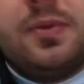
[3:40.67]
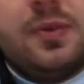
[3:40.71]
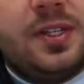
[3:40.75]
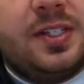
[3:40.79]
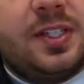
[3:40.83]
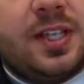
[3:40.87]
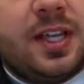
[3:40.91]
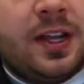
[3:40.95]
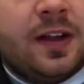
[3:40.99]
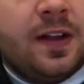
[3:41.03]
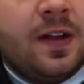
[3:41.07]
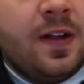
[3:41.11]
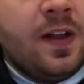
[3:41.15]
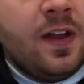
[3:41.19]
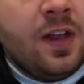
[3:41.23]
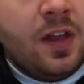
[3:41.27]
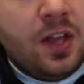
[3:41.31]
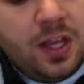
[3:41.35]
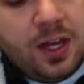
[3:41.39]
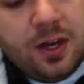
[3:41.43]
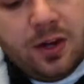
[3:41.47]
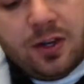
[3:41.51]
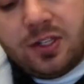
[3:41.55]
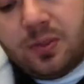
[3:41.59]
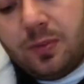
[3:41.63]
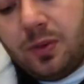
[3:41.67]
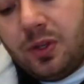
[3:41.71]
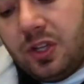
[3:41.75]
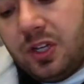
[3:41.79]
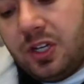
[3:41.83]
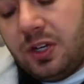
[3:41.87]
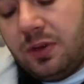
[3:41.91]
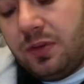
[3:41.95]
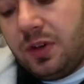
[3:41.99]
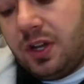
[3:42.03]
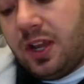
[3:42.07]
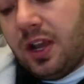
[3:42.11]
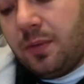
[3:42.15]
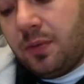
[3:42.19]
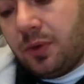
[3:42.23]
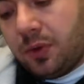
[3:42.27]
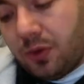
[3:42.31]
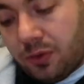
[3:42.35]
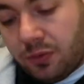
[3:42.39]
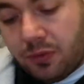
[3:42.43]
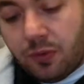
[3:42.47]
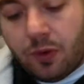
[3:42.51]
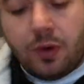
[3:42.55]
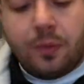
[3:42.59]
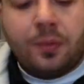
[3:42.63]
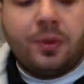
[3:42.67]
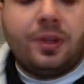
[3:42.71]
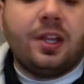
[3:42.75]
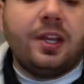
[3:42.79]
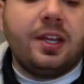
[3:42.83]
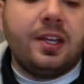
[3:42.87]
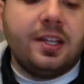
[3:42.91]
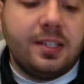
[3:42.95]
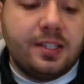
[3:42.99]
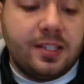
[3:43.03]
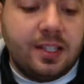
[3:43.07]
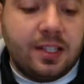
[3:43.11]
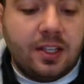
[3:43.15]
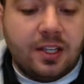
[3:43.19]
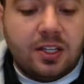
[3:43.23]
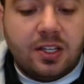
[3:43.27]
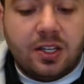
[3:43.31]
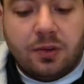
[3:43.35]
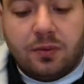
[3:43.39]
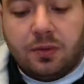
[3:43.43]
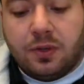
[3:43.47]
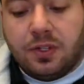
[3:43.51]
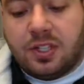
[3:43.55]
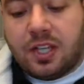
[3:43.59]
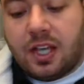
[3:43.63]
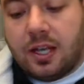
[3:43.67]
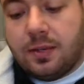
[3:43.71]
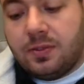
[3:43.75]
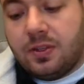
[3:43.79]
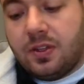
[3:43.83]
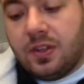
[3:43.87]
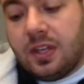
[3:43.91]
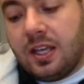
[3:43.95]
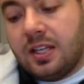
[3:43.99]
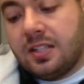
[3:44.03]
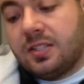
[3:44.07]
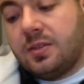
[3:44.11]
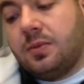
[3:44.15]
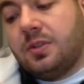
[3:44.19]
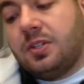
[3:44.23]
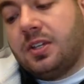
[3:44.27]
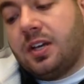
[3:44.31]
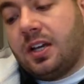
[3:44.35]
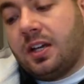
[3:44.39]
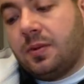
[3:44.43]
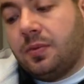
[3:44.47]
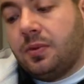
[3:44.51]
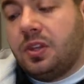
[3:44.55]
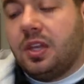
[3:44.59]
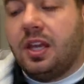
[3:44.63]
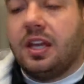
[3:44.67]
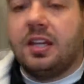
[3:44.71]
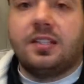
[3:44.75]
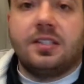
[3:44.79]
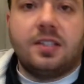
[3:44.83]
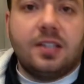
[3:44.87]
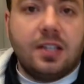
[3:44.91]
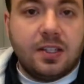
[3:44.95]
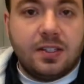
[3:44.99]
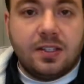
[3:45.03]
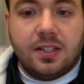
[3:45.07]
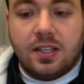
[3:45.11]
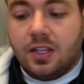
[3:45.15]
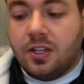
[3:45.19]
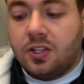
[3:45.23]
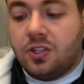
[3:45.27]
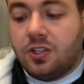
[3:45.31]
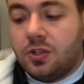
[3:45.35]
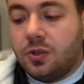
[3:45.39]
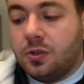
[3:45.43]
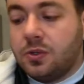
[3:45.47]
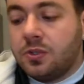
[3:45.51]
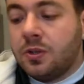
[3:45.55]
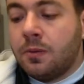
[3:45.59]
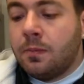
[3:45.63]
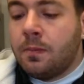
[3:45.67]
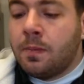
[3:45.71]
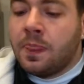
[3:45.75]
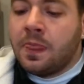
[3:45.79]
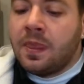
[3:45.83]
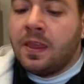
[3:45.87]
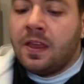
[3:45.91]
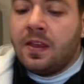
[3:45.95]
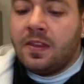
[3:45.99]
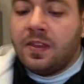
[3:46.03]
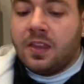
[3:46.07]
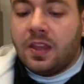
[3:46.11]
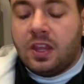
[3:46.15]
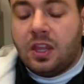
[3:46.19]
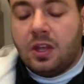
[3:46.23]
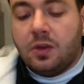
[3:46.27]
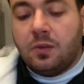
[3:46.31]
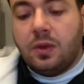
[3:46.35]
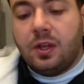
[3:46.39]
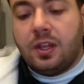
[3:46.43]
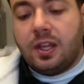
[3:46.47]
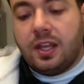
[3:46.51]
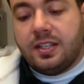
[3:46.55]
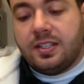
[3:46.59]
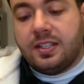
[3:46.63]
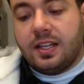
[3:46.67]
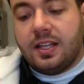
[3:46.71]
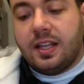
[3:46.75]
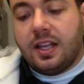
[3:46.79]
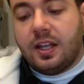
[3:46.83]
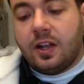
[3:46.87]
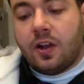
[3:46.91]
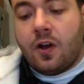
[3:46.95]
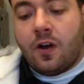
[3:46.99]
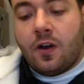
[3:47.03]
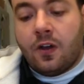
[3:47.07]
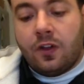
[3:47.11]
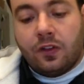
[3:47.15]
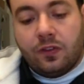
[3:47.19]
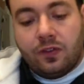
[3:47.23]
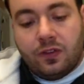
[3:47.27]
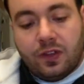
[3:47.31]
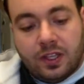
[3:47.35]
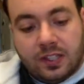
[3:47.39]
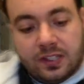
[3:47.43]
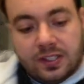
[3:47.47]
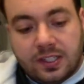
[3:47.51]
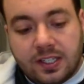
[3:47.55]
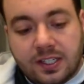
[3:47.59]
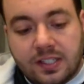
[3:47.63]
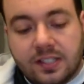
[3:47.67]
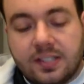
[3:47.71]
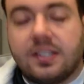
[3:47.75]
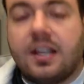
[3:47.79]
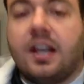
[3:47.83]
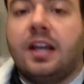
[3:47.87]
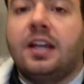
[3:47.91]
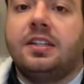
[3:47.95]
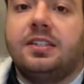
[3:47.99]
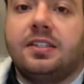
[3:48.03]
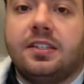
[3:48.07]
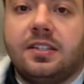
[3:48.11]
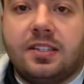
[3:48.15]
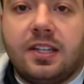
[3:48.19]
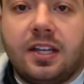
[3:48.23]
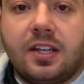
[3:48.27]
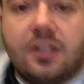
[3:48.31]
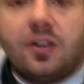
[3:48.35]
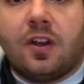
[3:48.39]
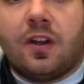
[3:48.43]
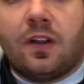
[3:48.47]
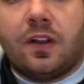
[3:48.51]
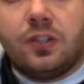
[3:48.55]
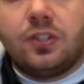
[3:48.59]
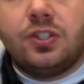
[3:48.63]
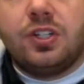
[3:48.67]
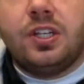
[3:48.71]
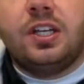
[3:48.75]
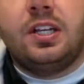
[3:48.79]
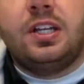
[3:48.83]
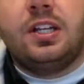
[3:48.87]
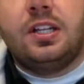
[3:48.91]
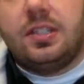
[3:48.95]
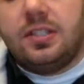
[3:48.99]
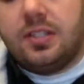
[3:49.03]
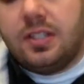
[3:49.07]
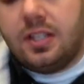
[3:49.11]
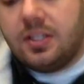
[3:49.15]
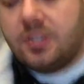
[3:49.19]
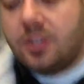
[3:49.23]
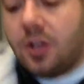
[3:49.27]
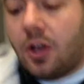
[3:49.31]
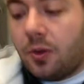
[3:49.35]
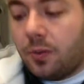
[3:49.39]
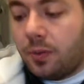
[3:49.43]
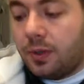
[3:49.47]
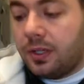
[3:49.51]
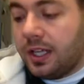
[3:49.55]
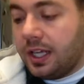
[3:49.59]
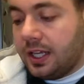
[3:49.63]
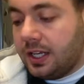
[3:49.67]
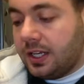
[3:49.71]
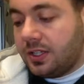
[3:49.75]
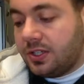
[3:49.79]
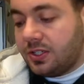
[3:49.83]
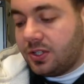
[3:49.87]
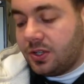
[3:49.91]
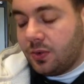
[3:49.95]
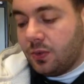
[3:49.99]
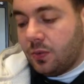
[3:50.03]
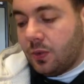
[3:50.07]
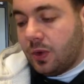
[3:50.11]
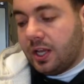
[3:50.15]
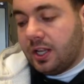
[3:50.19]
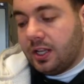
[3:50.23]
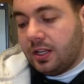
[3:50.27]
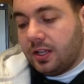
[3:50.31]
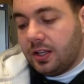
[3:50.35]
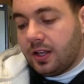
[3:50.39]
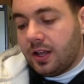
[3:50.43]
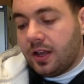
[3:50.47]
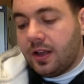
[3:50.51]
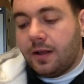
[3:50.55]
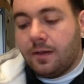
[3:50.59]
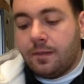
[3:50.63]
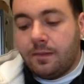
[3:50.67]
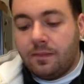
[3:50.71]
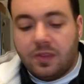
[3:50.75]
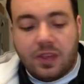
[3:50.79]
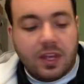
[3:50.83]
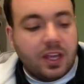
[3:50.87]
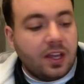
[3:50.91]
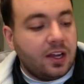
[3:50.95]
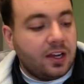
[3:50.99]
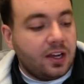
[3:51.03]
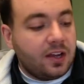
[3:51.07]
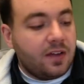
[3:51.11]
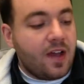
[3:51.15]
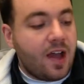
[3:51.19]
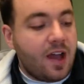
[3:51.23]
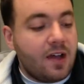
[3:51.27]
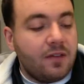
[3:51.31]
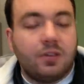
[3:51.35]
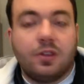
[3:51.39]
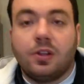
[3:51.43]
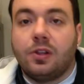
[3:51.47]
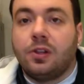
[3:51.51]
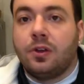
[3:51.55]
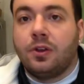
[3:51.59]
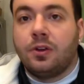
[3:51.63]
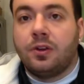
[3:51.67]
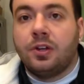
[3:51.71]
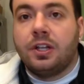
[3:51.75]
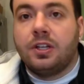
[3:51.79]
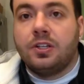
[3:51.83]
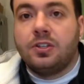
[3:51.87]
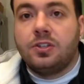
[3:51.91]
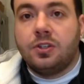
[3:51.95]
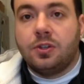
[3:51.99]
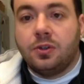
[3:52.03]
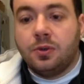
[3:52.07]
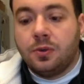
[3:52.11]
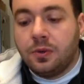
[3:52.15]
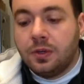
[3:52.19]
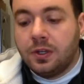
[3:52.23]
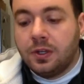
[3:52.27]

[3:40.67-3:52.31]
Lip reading: and we say, here's about the different chemical formulas and the different types of things, and we talk about the STSE issues, then they realize that like all of this is science and technology, and it's all related to what they kind of have to learn and do.